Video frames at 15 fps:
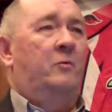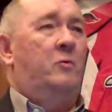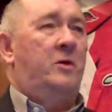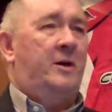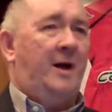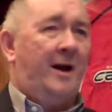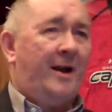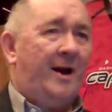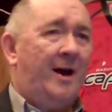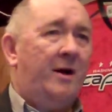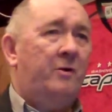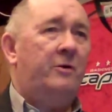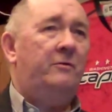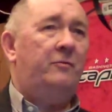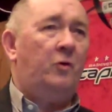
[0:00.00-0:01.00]
We got
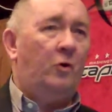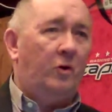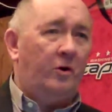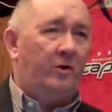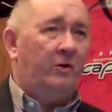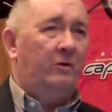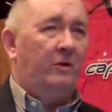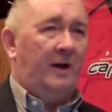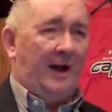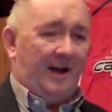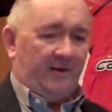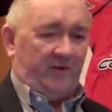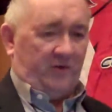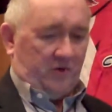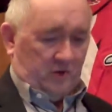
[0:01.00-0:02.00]
out of order
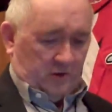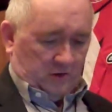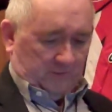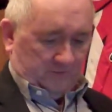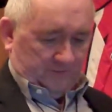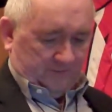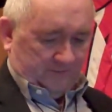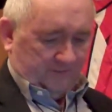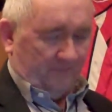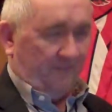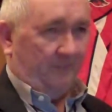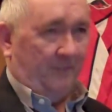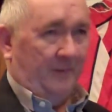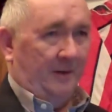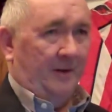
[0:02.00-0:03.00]
last year,
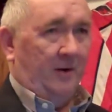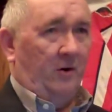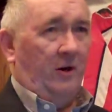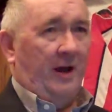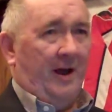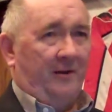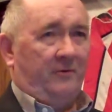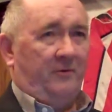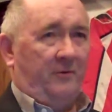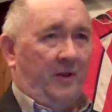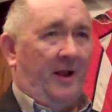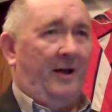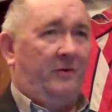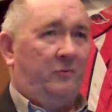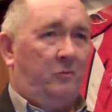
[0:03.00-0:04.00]
or last,
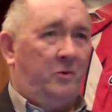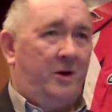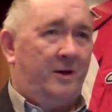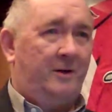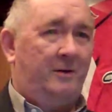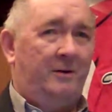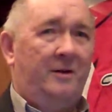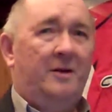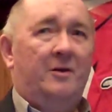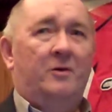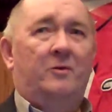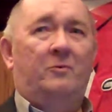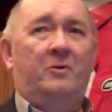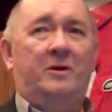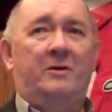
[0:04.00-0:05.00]
last week, and
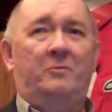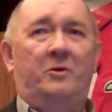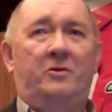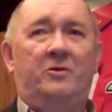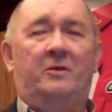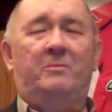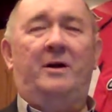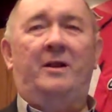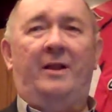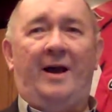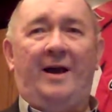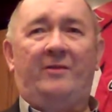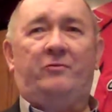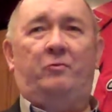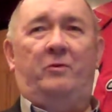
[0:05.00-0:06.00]
we, we took my
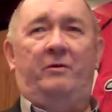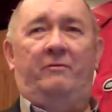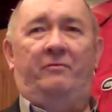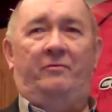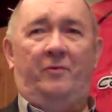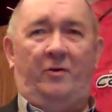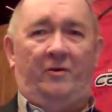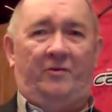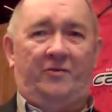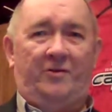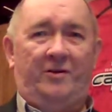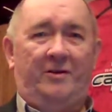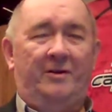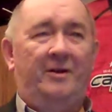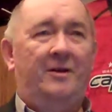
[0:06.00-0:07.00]
last one
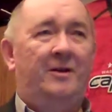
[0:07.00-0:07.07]
first.